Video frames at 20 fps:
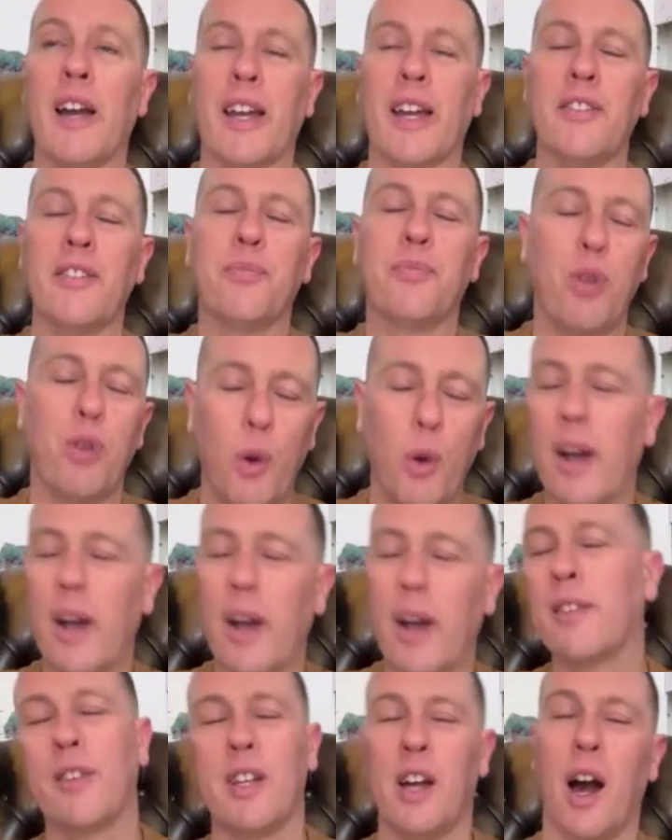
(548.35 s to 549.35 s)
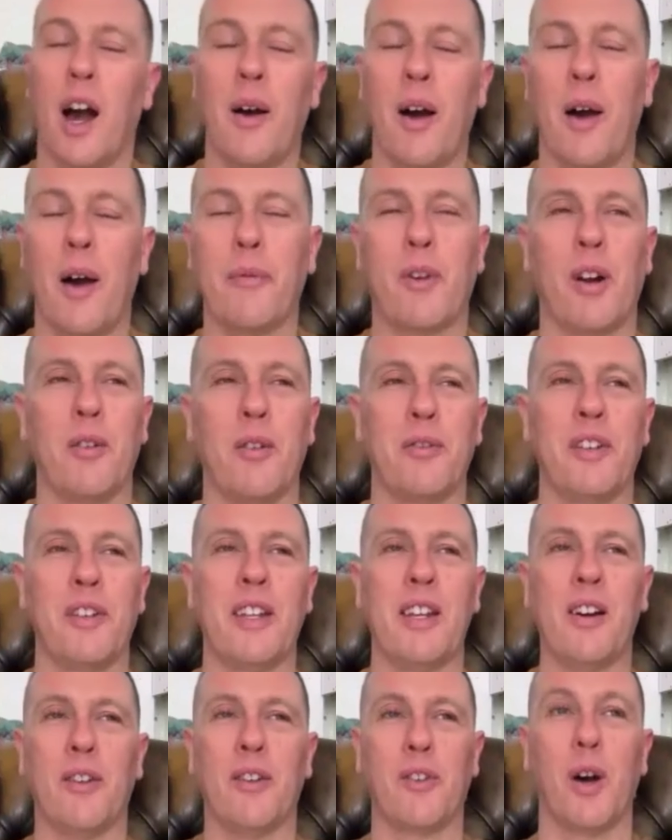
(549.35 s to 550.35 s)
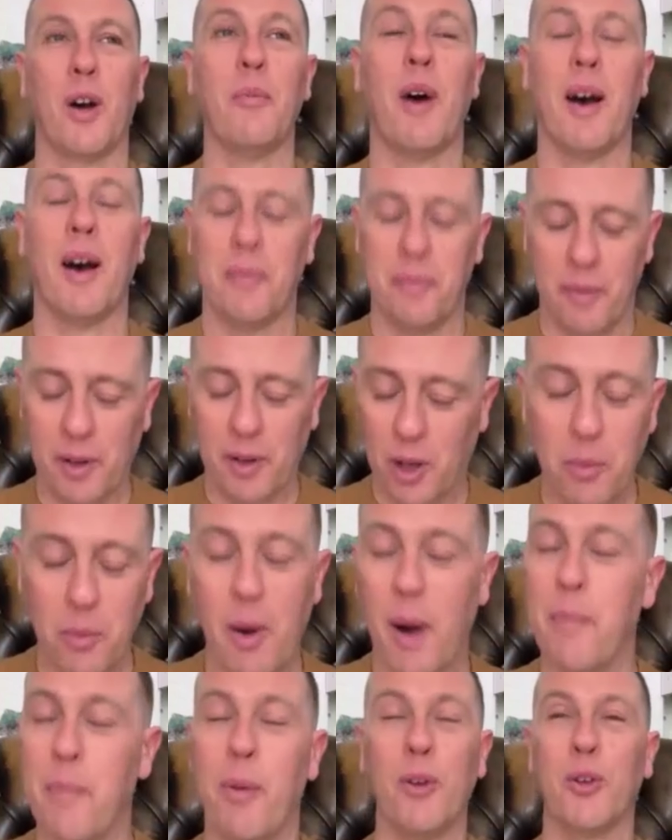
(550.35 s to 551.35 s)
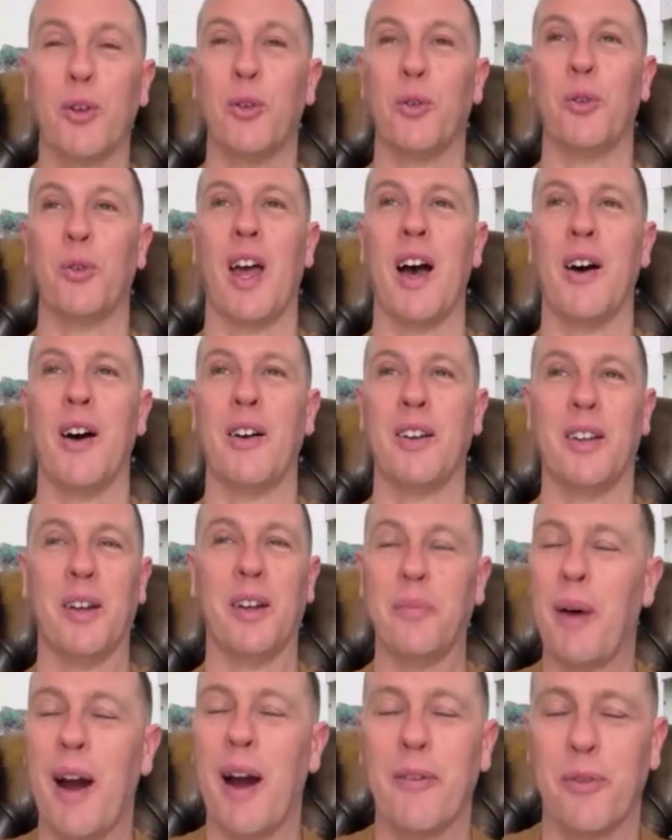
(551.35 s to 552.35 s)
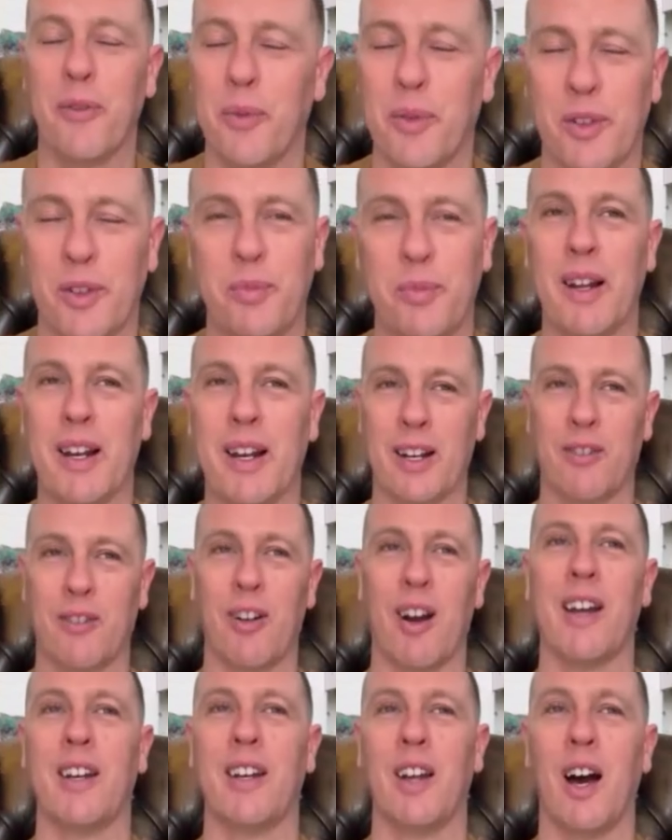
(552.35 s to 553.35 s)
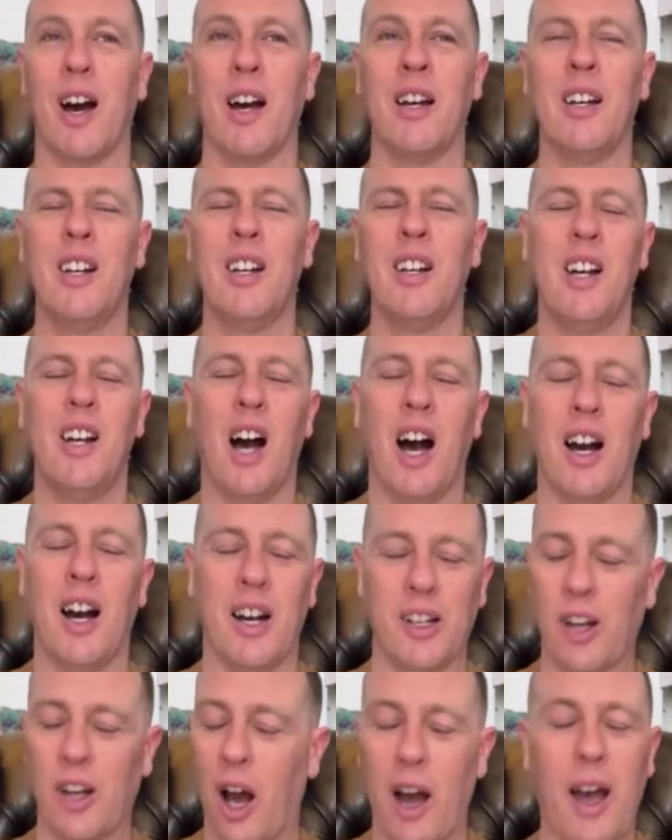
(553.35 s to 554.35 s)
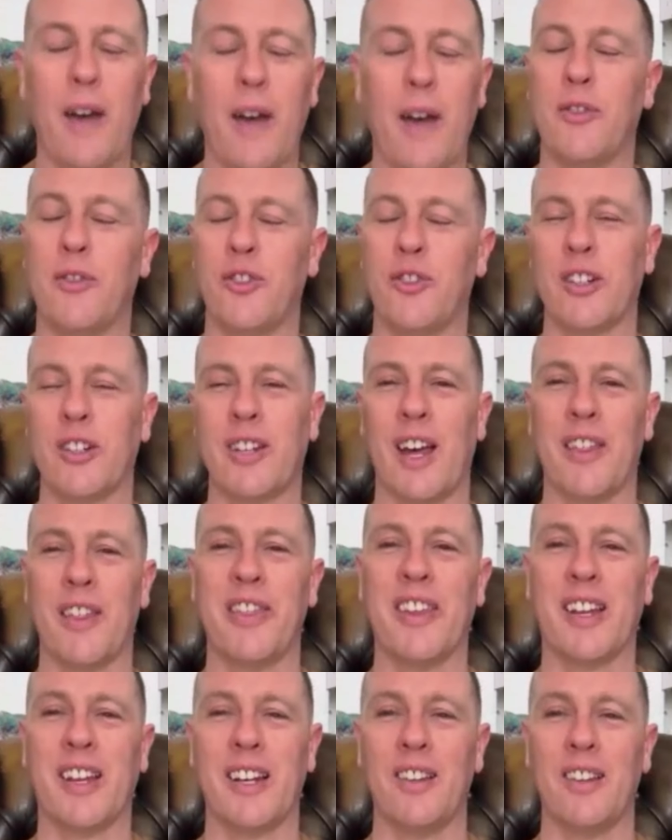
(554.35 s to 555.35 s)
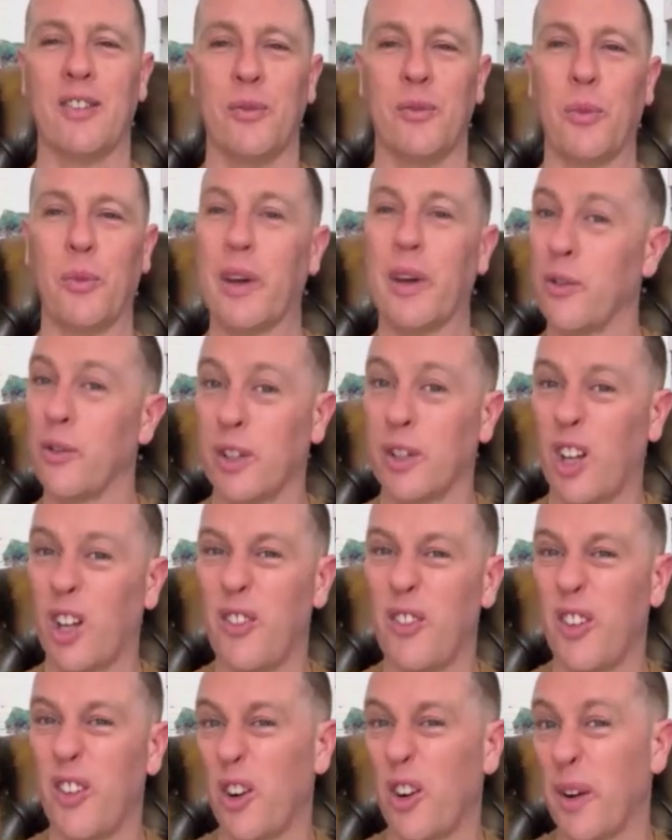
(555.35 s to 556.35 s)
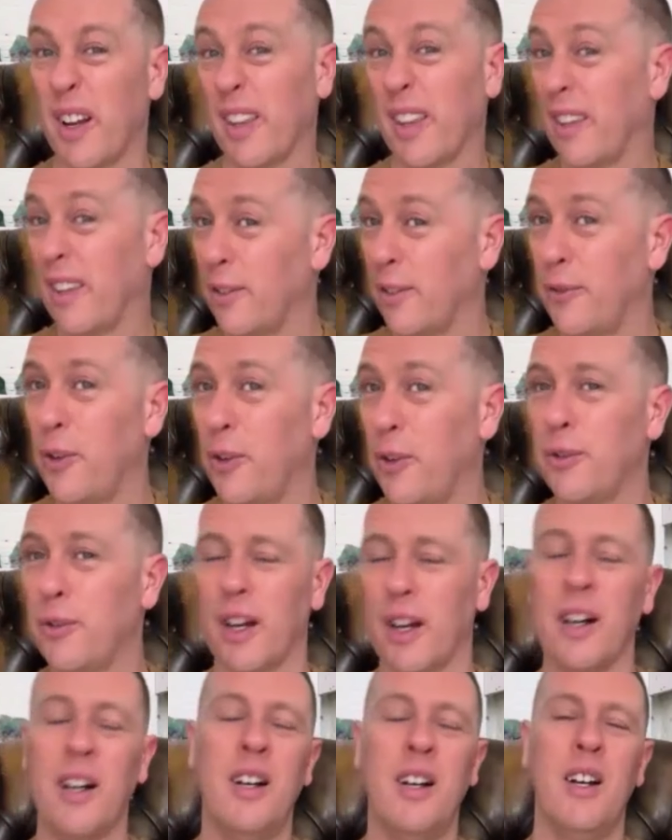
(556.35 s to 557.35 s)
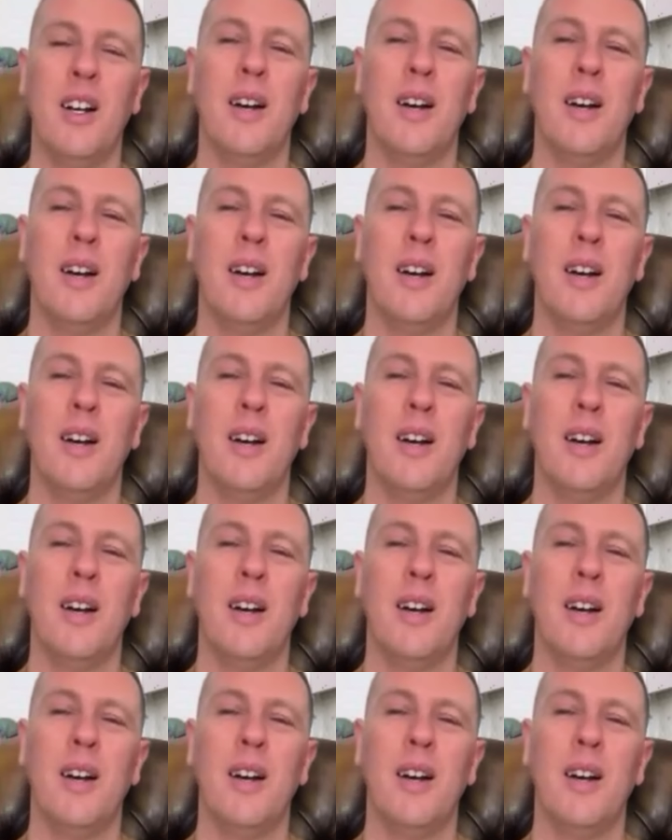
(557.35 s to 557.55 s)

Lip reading: I guess proactively, I'm kind of sitting here, I've got my bottle now, and apart from smelling great, and I haven't checked how thick it is and whether it would go very well in the diffuser.